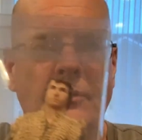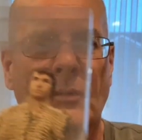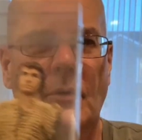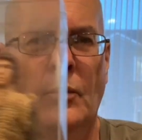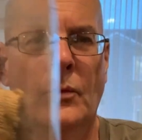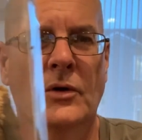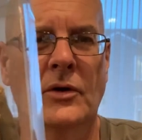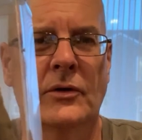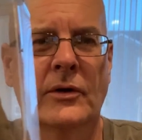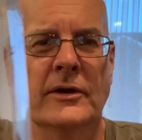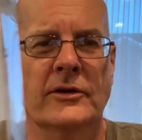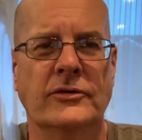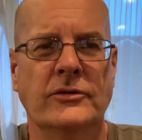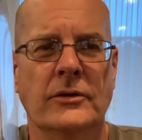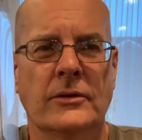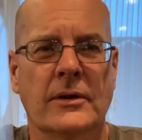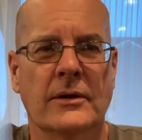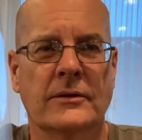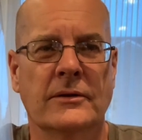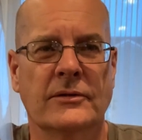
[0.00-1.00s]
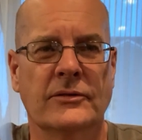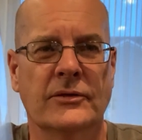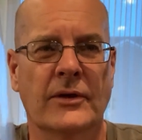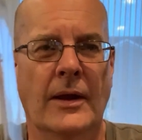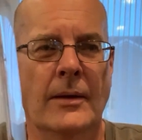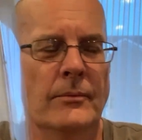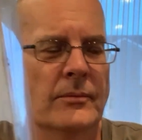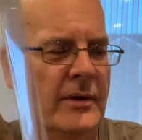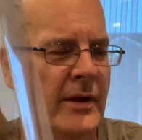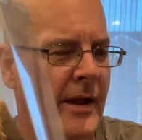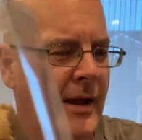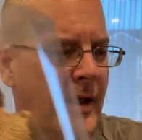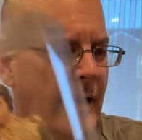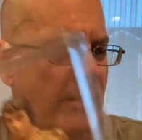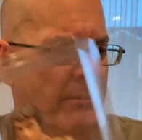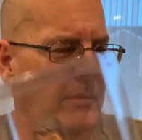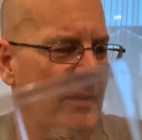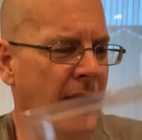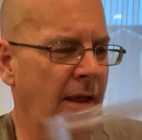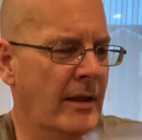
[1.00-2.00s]
were issued at the same
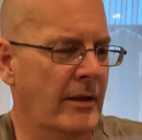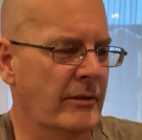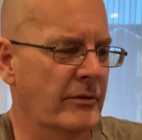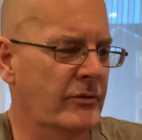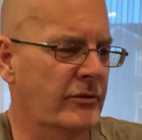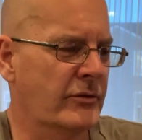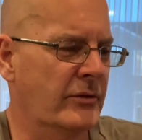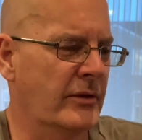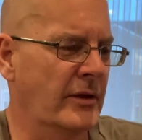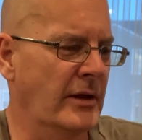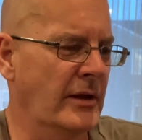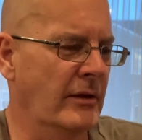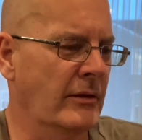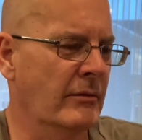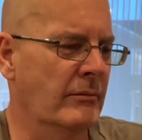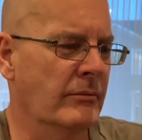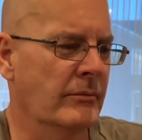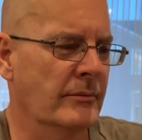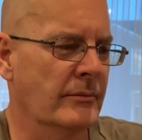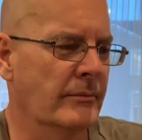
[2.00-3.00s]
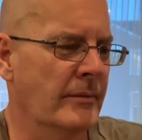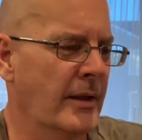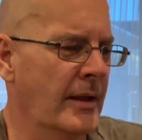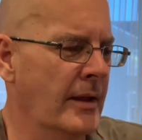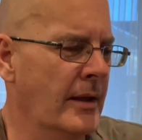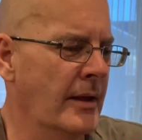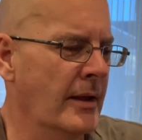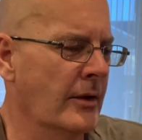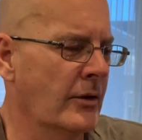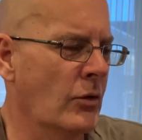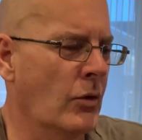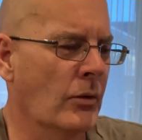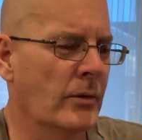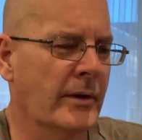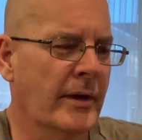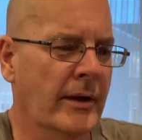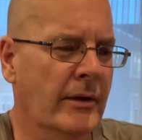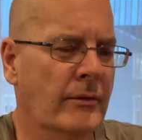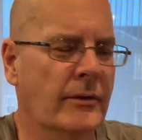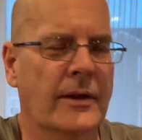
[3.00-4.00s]
time as the
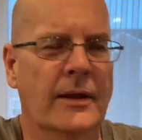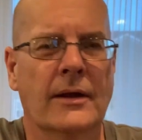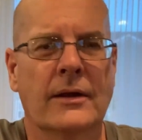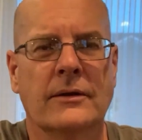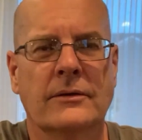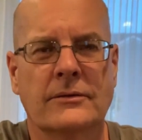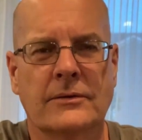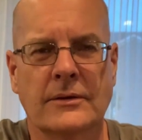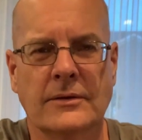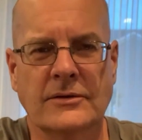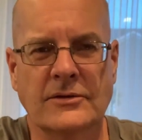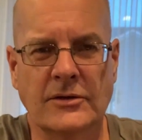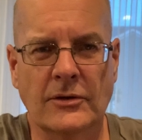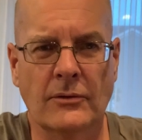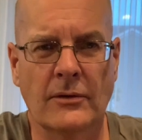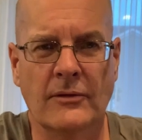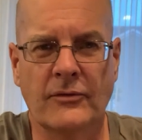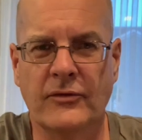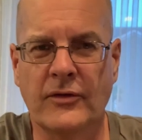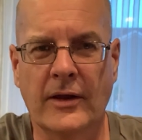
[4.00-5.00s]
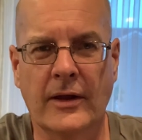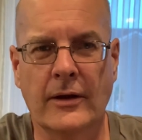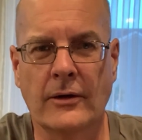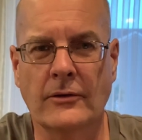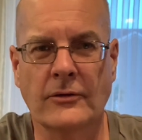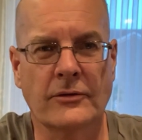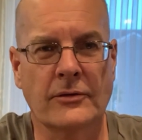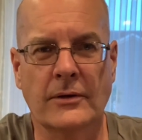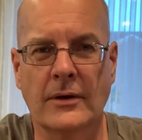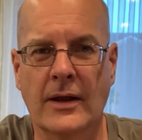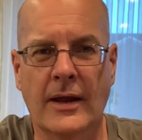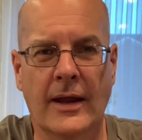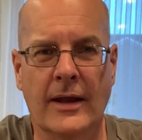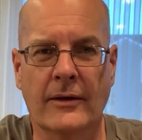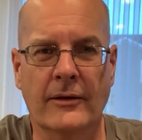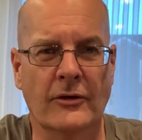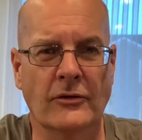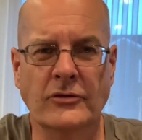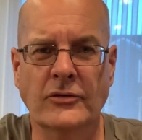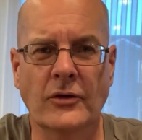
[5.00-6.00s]
Cornelius and Zira figures, and
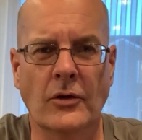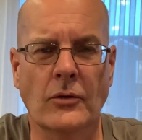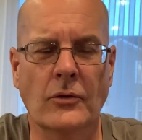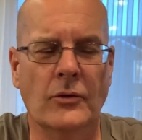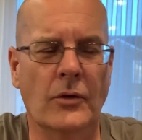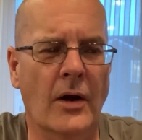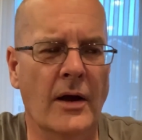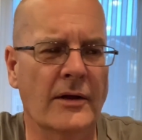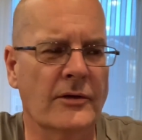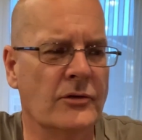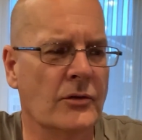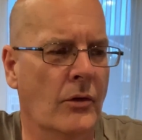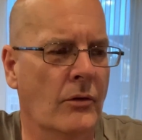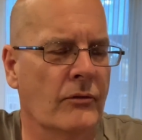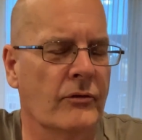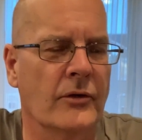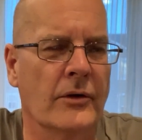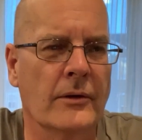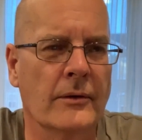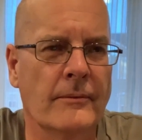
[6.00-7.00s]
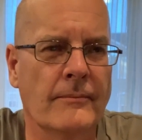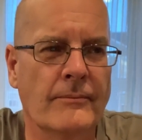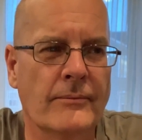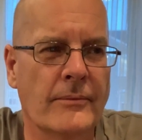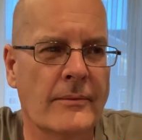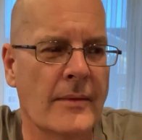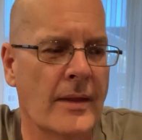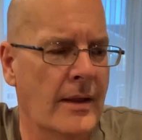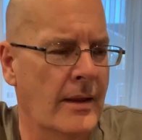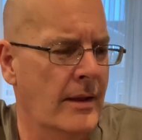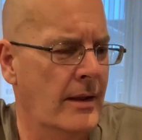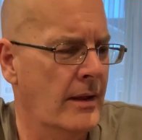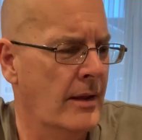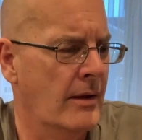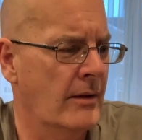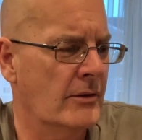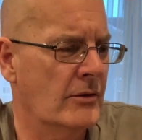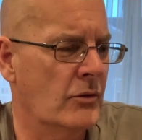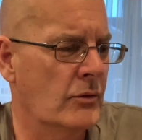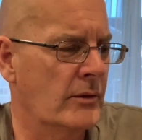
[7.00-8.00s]
there's no crossover.
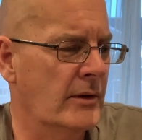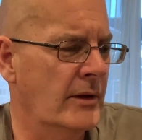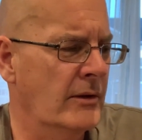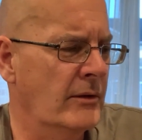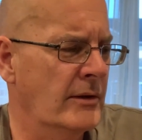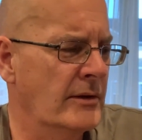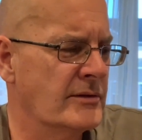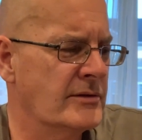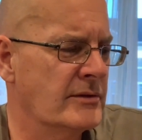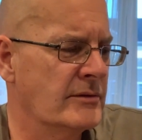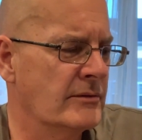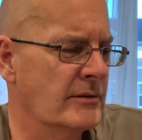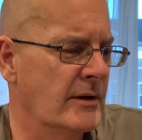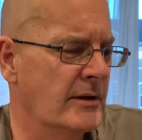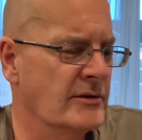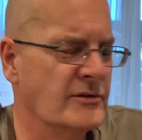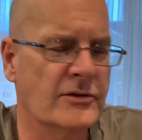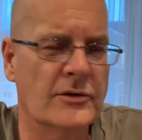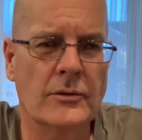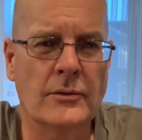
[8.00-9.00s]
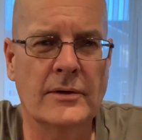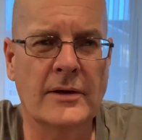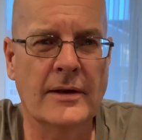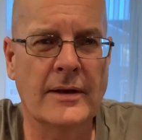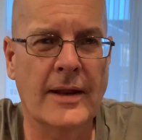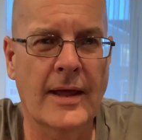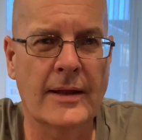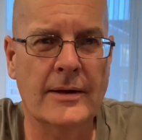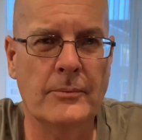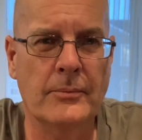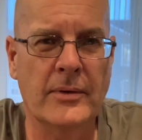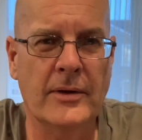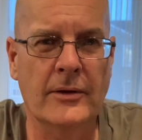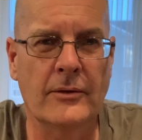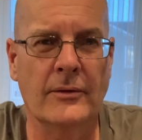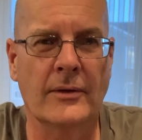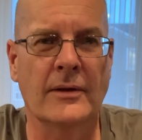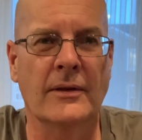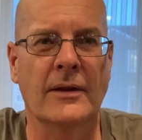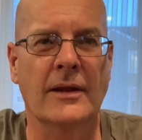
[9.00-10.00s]
Cornelius and Zira did not
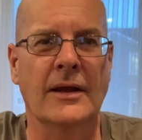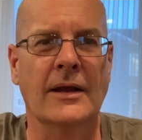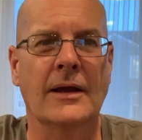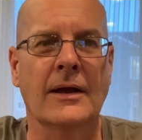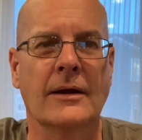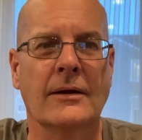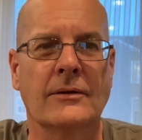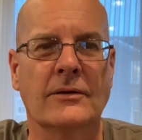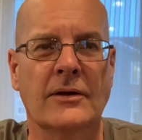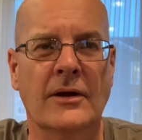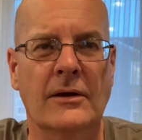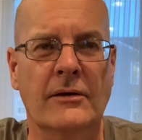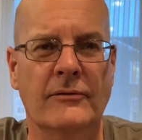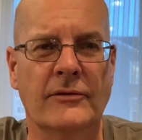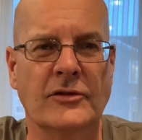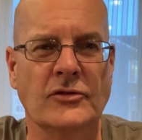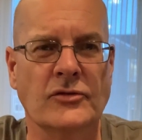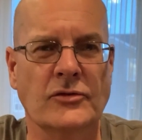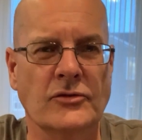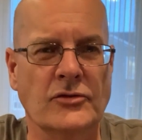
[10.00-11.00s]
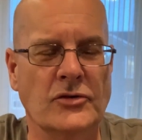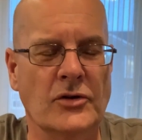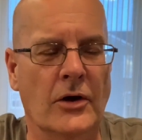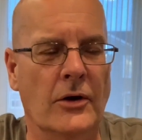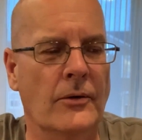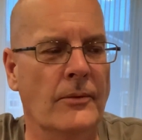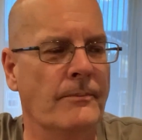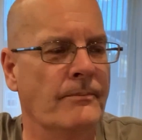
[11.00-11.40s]
appear in the television show